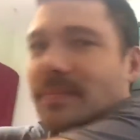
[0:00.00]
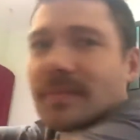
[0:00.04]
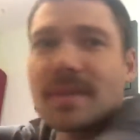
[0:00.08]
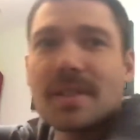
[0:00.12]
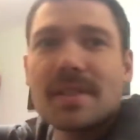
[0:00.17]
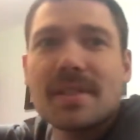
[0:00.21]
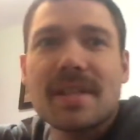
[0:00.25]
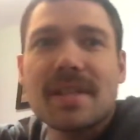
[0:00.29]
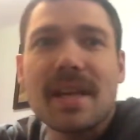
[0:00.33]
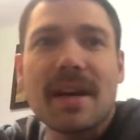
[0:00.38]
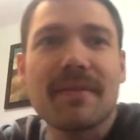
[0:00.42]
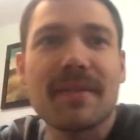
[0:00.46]

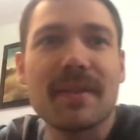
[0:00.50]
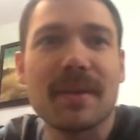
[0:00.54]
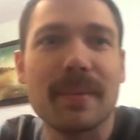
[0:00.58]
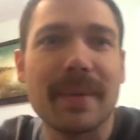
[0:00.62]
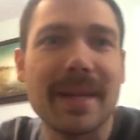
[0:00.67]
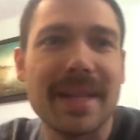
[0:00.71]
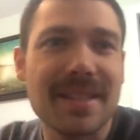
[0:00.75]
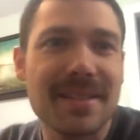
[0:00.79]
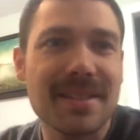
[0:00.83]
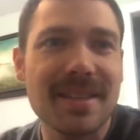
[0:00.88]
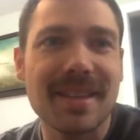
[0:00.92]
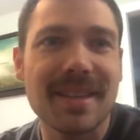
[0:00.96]
Stuff in the
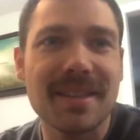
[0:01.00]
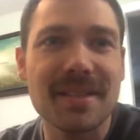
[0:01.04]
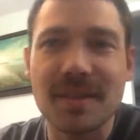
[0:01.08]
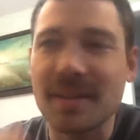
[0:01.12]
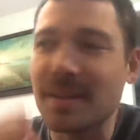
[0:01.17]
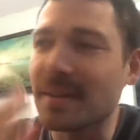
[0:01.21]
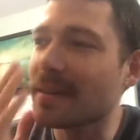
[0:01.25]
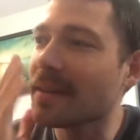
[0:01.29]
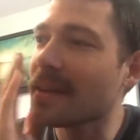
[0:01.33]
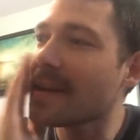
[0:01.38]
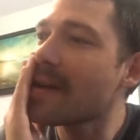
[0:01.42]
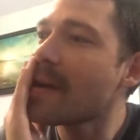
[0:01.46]
way, it's not
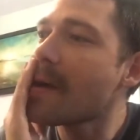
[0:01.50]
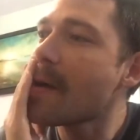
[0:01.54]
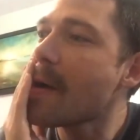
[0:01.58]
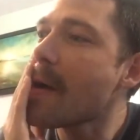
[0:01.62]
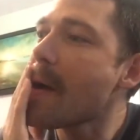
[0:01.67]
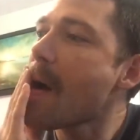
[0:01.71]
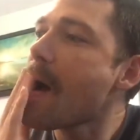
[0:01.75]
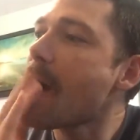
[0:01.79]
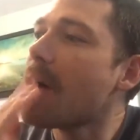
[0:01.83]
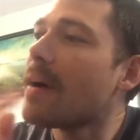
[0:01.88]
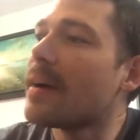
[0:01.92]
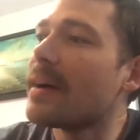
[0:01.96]
junk.
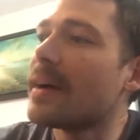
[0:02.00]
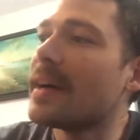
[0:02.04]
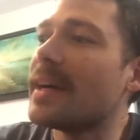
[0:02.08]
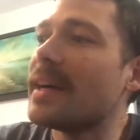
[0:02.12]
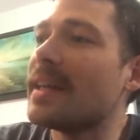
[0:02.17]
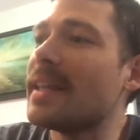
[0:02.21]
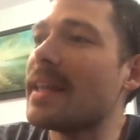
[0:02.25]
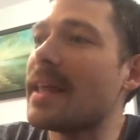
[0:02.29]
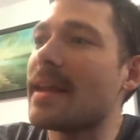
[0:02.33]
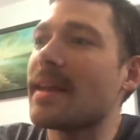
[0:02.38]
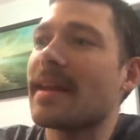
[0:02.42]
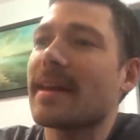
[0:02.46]

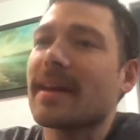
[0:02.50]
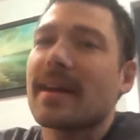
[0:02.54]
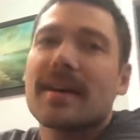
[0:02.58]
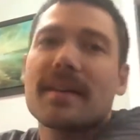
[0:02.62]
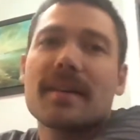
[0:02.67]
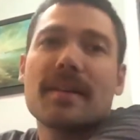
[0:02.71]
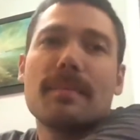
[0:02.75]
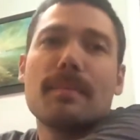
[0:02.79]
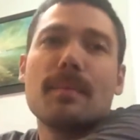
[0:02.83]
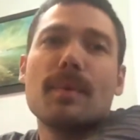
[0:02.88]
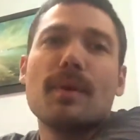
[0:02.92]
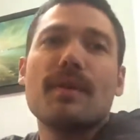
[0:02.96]
And then I
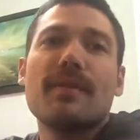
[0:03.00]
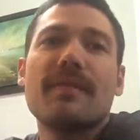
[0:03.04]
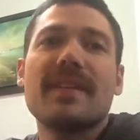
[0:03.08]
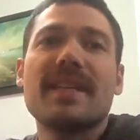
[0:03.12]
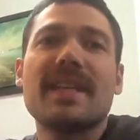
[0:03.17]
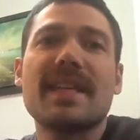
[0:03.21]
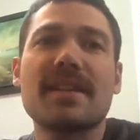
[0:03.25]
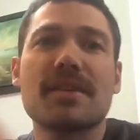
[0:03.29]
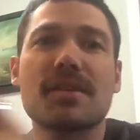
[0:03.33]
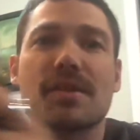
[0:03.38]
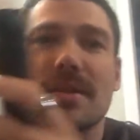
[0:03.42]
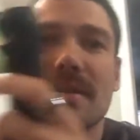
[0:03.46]
got the Move
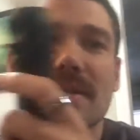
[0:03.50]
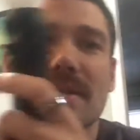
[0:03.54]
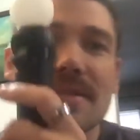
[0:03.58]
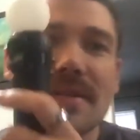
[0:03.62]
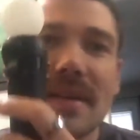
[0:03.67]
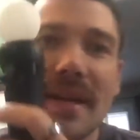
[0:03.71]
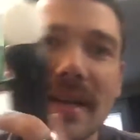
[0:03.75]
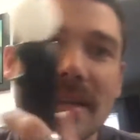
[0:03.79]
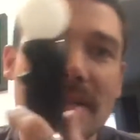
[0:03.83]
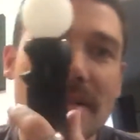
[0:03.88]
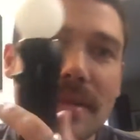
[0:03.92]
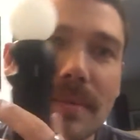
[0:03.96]
edition,
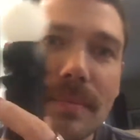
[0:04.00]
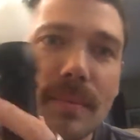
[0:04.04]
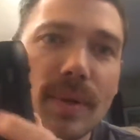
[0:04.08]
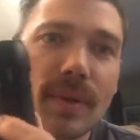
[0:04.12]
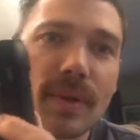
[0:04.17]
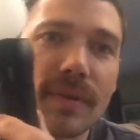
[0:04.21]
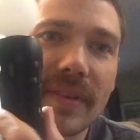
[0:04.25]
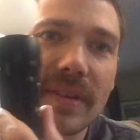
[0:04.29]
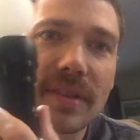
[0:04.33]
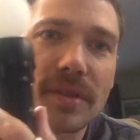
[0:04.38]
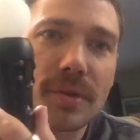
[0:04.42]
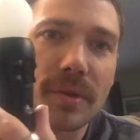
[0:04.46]
so I got some
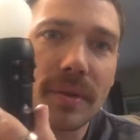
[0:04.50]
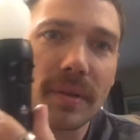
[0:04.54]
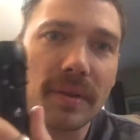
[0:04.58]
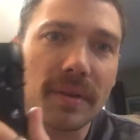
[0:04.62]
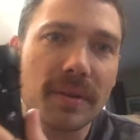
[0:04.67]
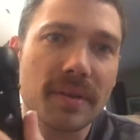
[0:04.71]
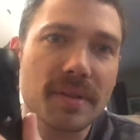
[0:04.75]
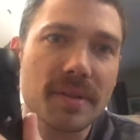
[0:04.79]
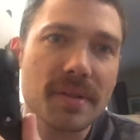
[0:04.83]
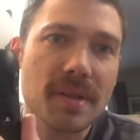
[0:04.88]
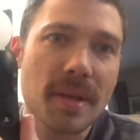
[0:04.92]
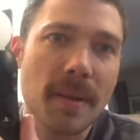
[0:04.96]
Move
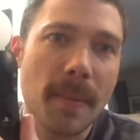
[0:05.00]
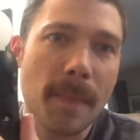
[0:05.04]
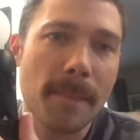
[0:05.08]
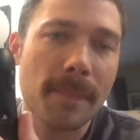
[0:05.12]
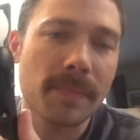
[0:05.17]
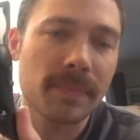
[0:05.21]
controllers.